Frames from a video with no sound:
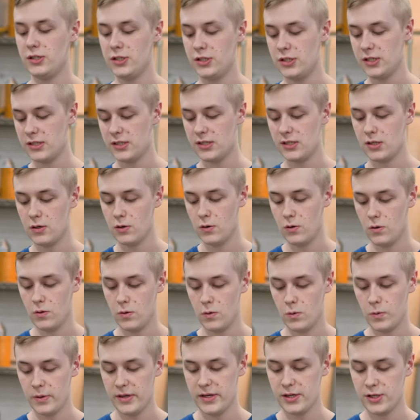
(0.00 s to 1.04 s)
just
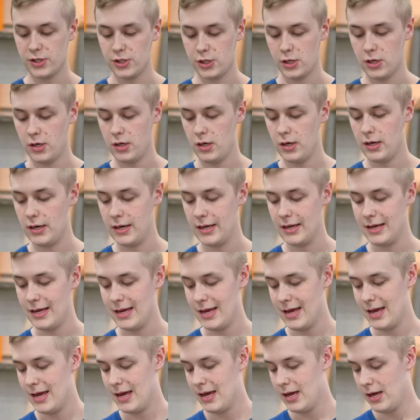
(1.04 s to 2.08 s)
so we ensure
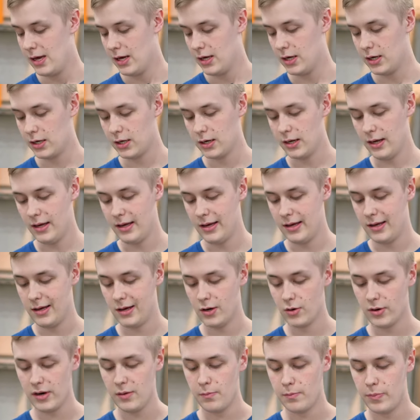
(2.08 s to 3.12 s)
uh, a
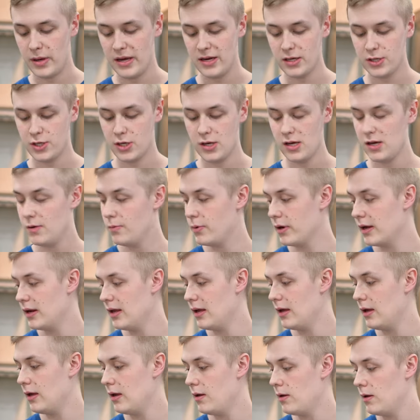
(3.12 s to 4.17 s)
great paint job, we're
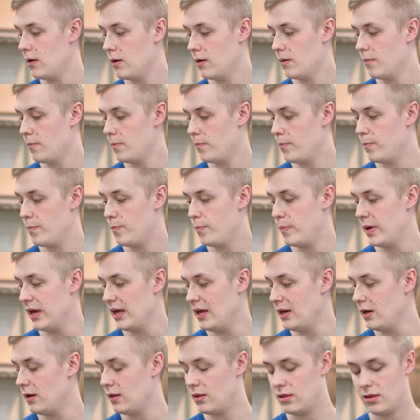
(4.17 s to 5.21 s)
gonna
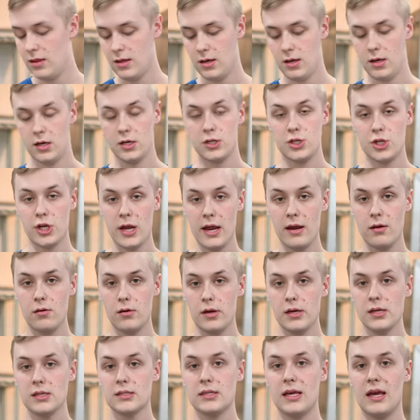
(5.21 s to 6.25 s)
paint the chain
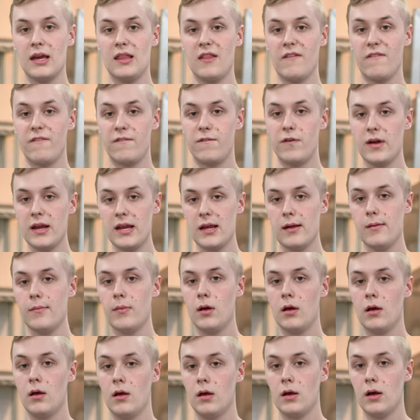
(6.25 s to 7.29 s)
rings and the frame
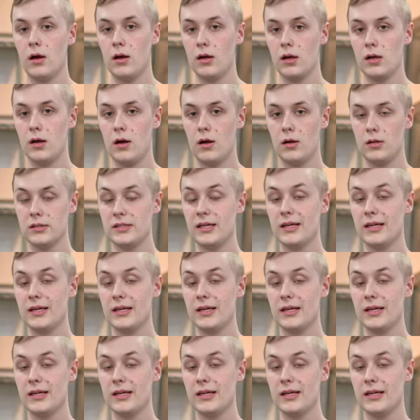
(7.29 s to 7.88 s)
all